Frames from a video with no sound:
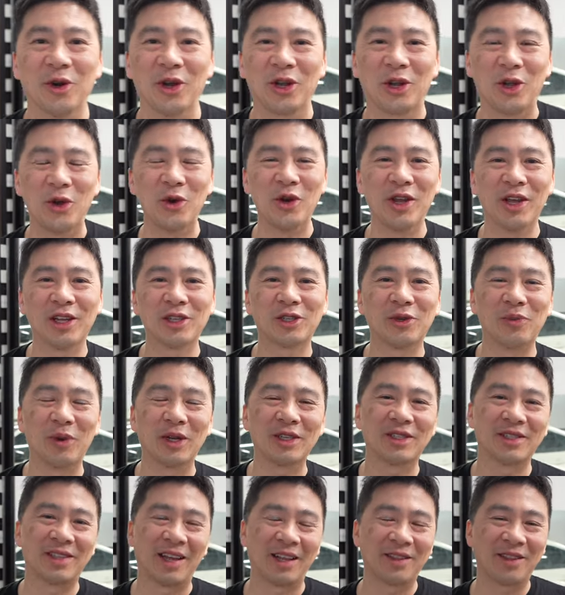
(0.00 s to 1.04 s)
Acuity
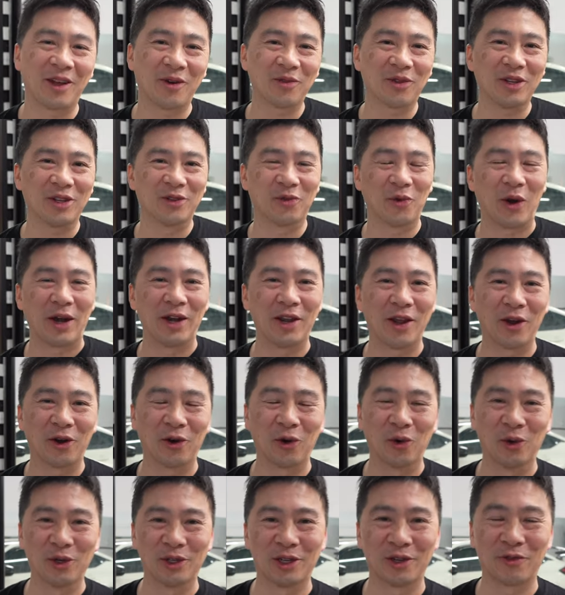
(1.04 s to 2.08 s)
Instruments sent out these
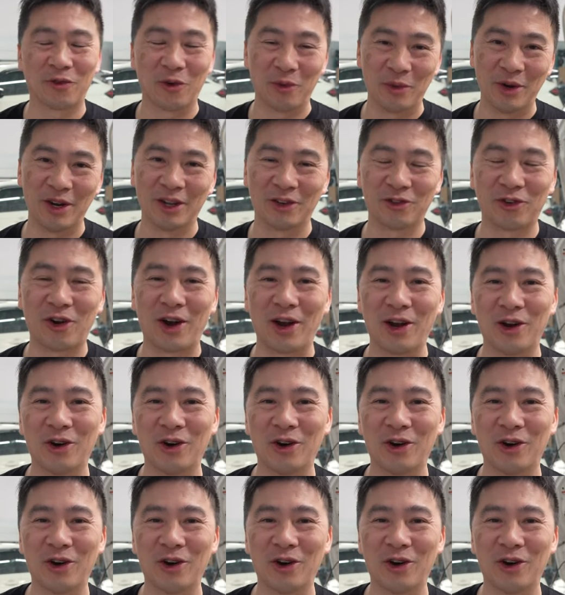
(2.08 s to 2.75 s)
radiator hoses for me to try